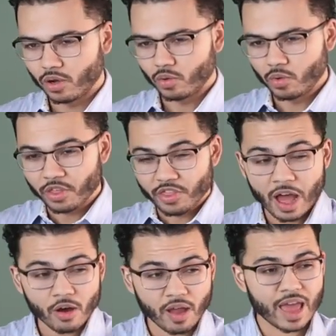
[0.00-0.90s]

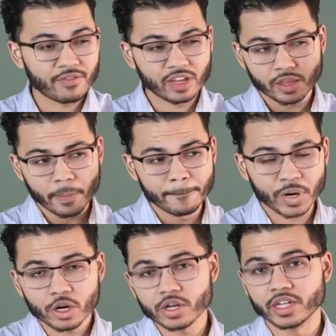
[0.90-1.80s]
without having the
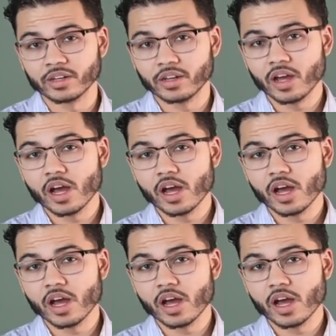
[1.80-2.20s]
burden